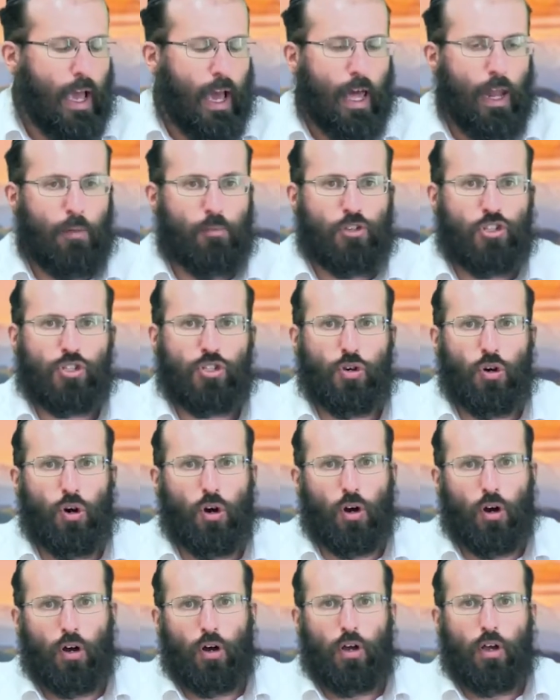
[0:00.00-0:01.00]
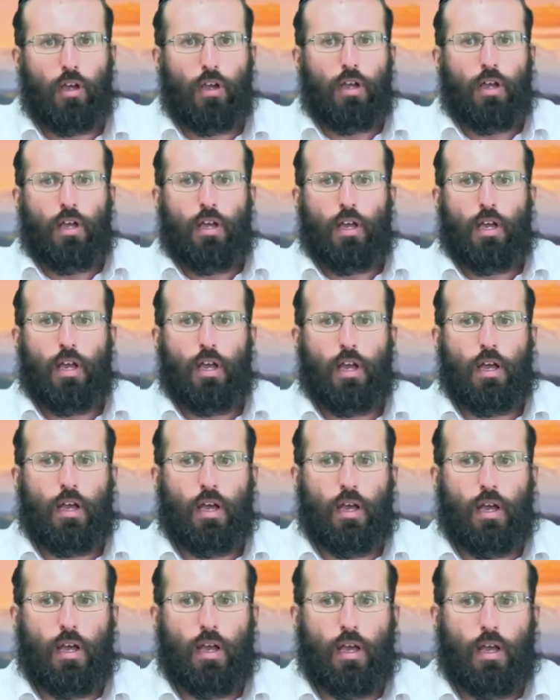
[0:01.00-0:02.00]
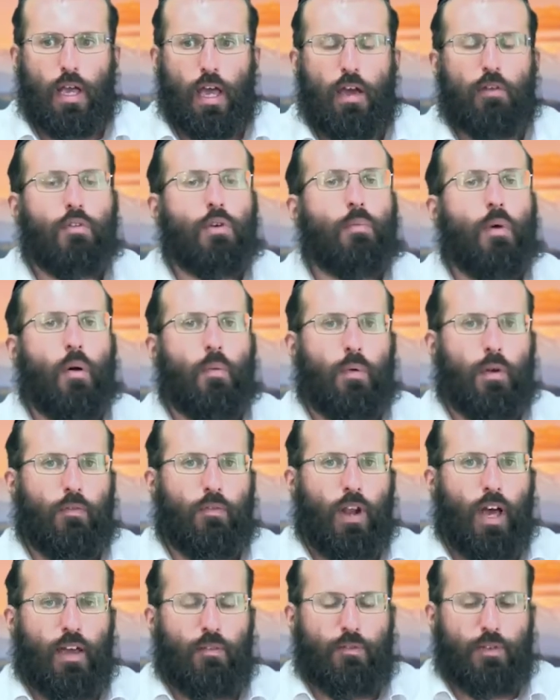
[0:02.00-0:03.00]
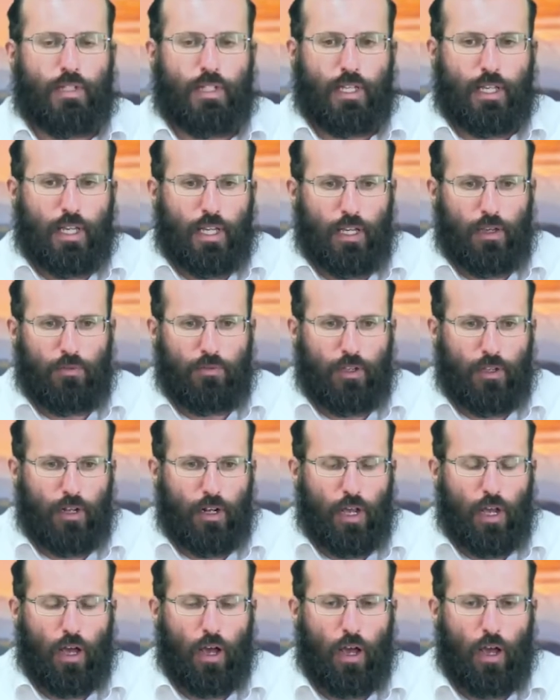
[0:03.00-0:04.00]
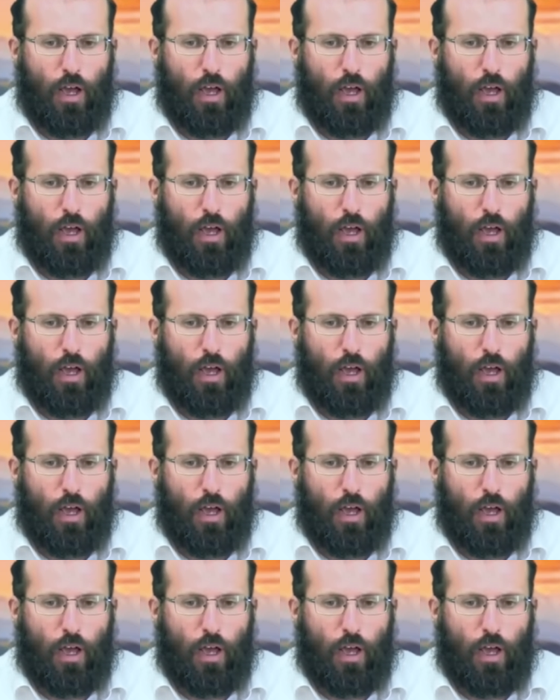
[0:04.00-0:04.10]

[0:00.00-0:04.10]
And I'm sure every moment of life is a gift. And